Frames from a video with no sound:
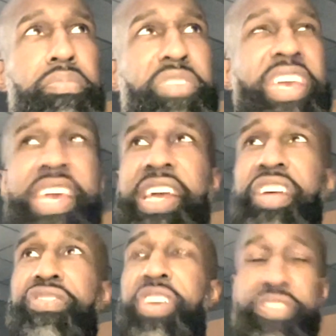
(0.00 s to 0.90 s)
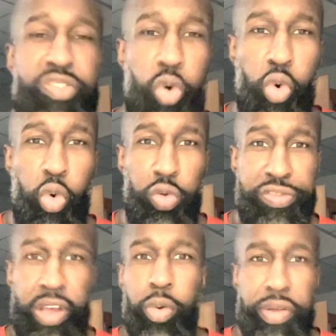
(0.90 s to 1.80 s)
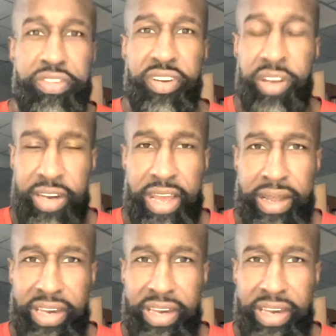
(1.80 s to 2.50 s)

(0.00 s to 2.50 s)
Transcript: kids in schools deal with today.